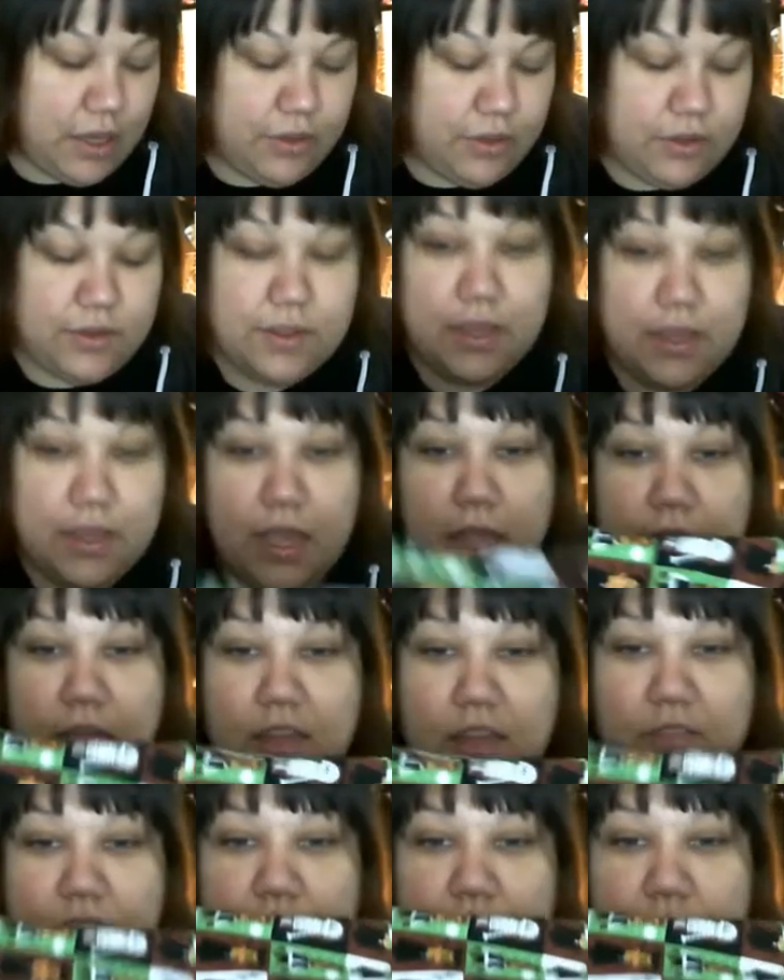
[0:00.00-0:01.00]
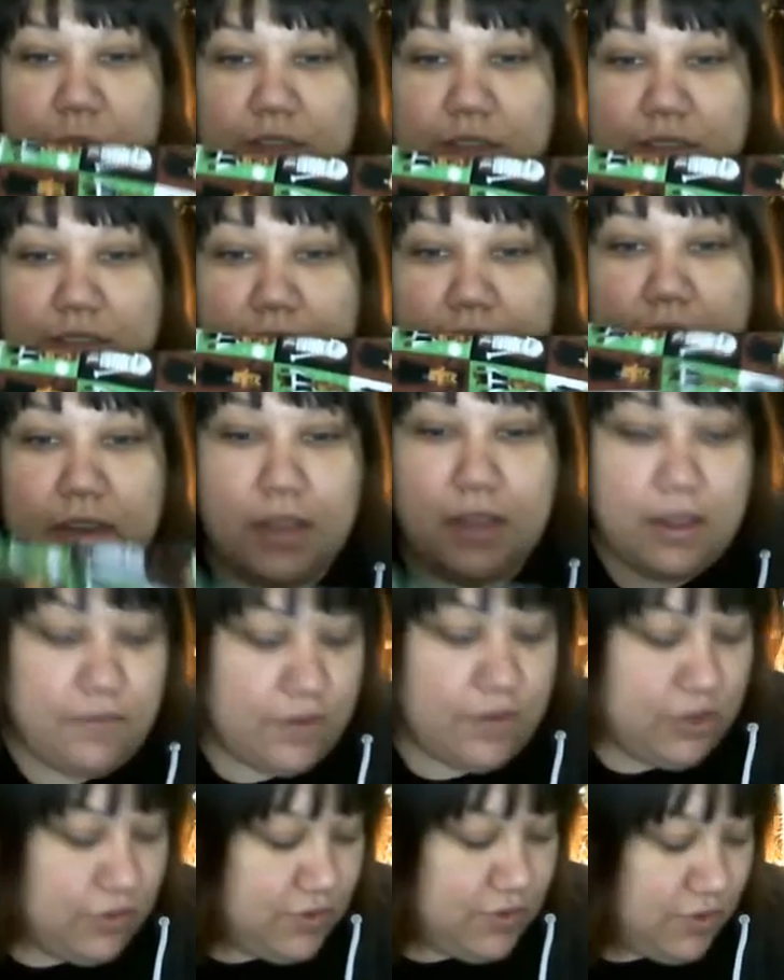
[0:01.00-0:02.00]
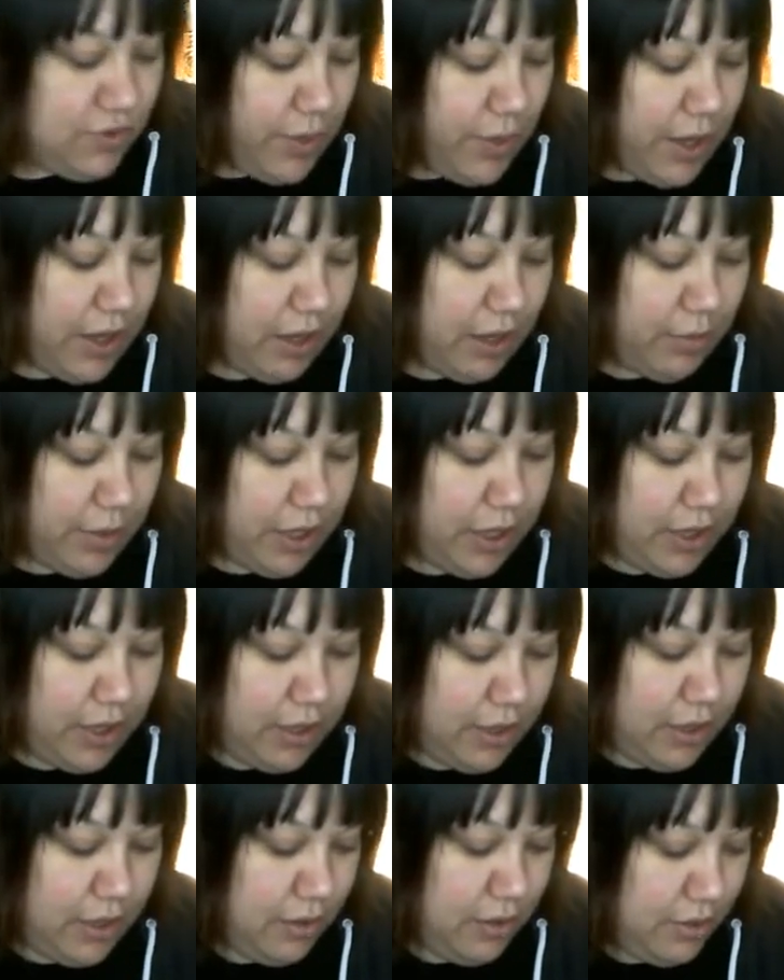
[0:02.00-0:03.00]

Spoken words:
other thing I have in my Second Avenue swag bag.